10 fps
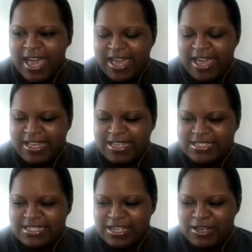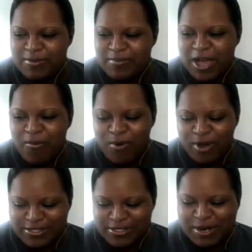And I
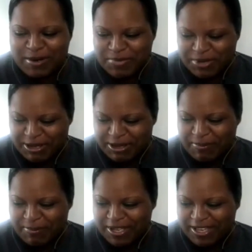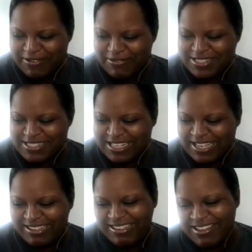wanted to write a book, but I was
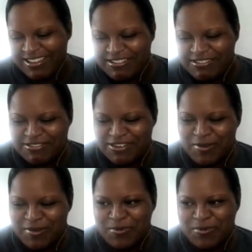like, I don't know.